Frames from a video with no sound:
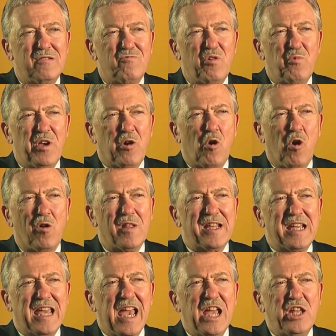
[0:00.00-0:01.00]
what we call
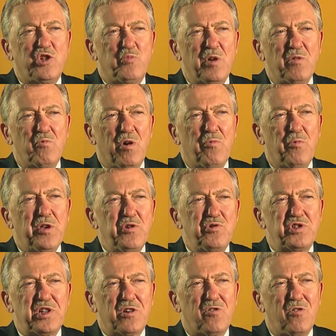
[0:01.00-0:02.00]
engagement, what we
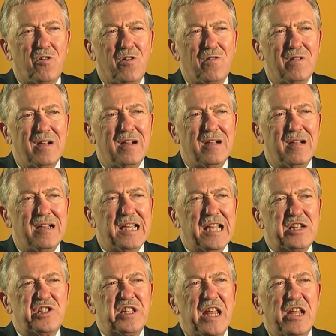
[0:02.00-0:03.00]
used to call
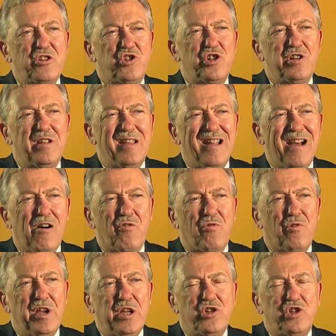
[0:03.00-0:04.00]
extension and
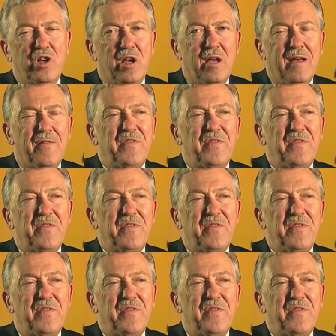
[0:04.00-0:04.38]
outreach,